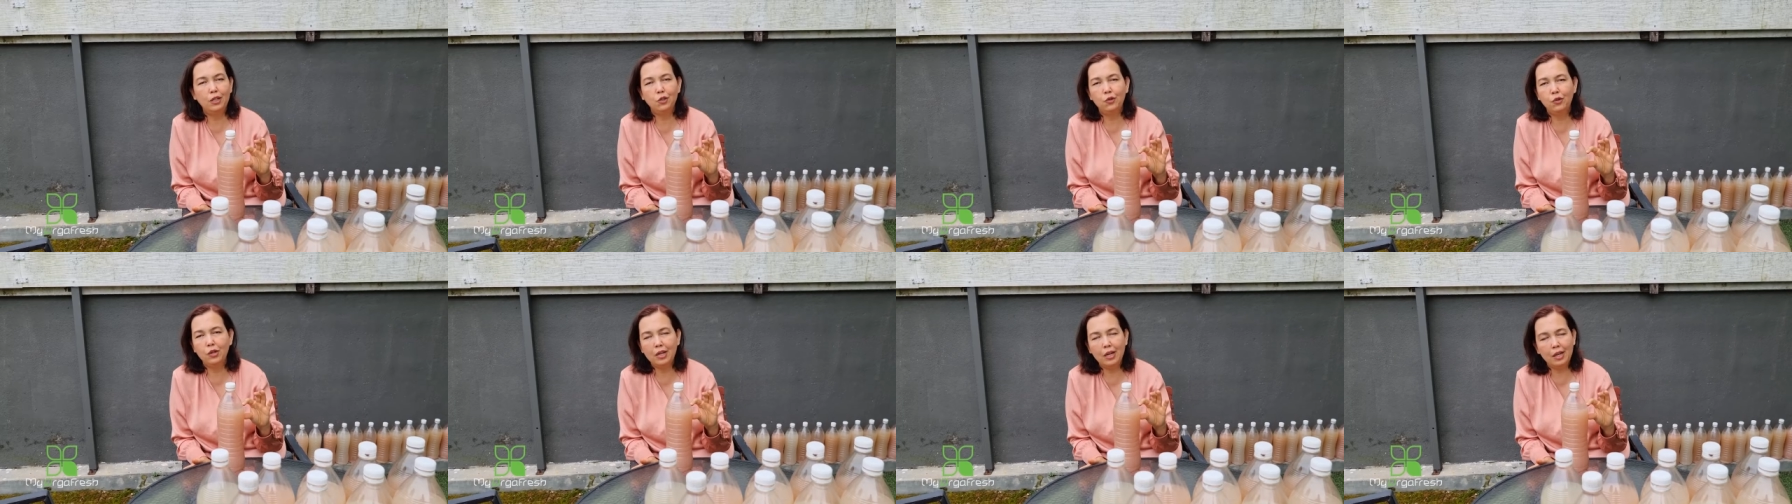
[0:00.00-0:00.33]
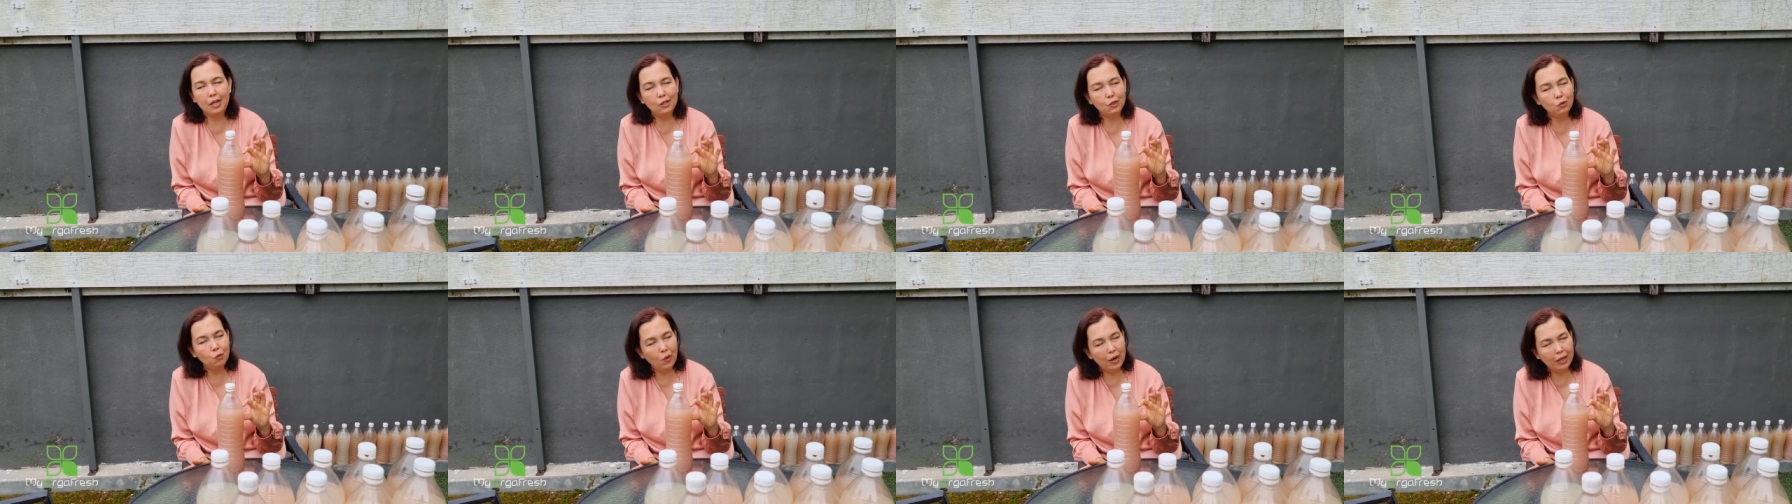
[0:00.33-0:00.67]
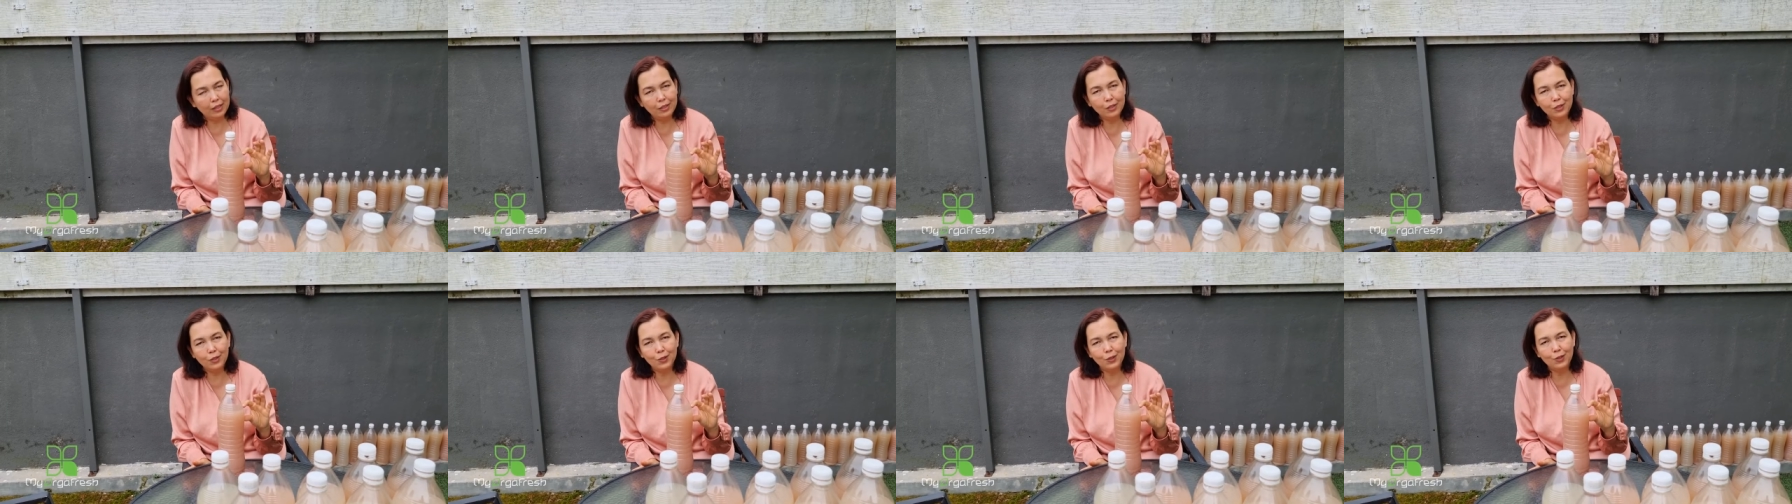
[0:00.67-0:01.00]
Three days
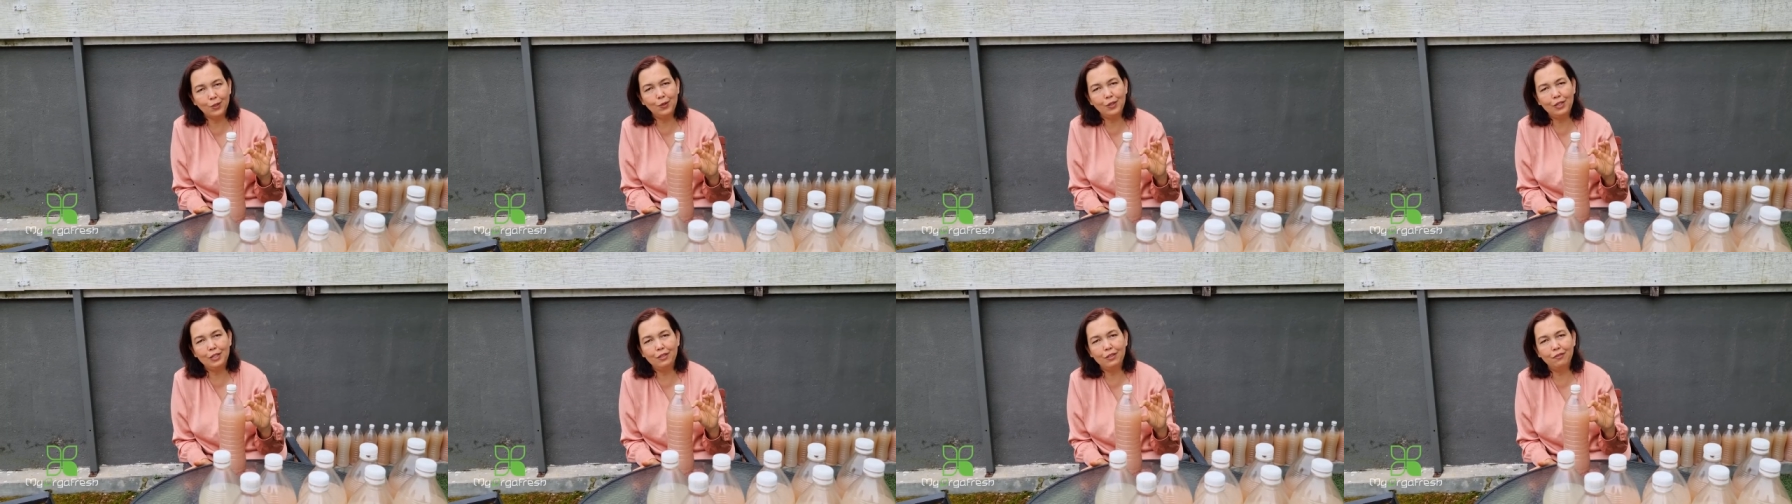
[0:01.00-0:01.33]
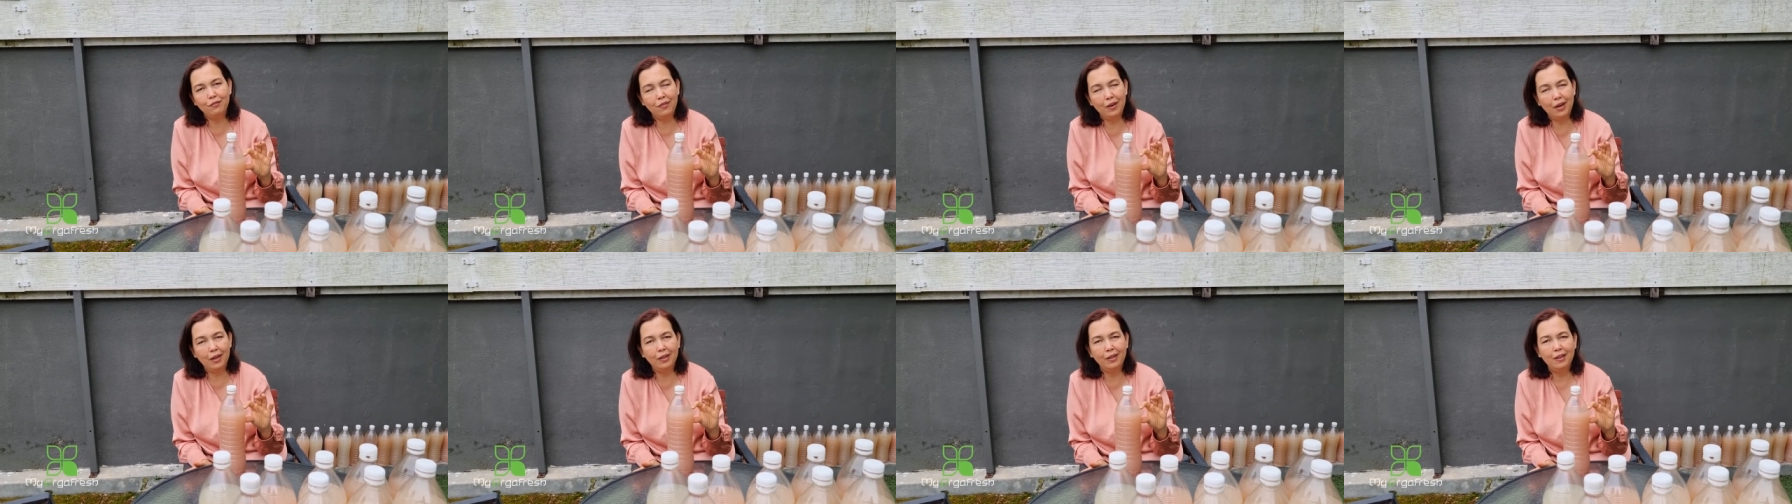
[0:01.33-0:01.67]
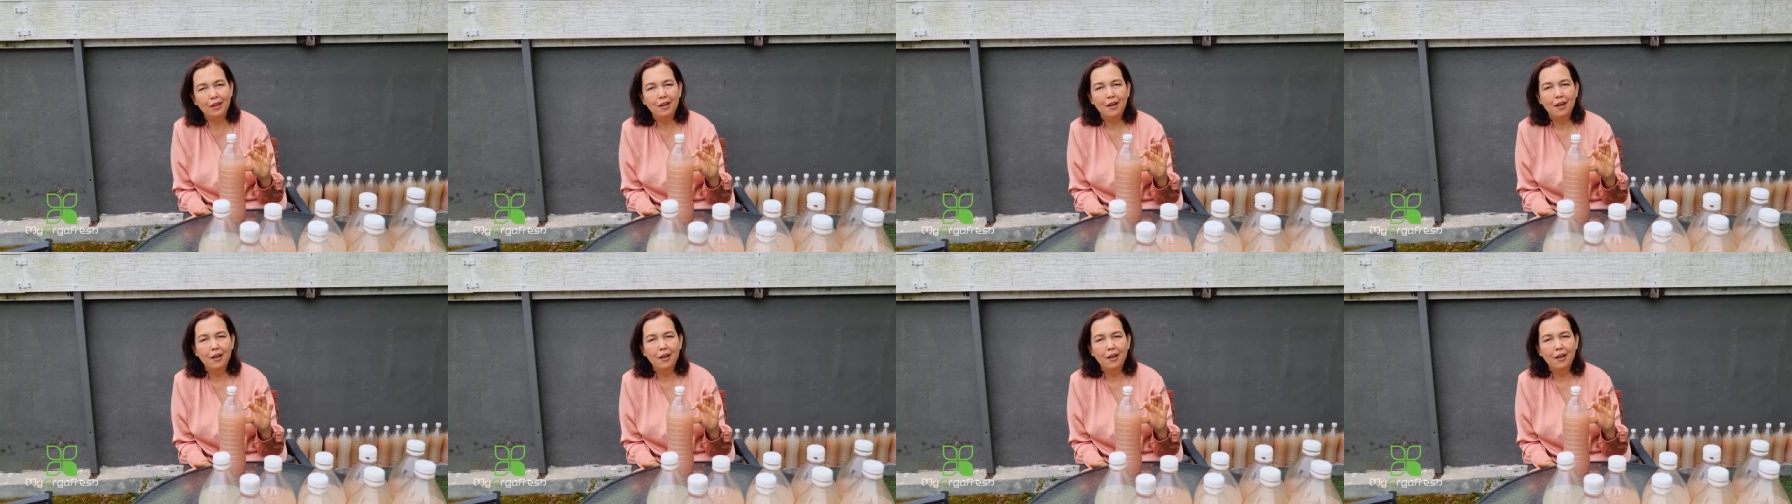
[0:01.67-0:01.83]
once also is fine.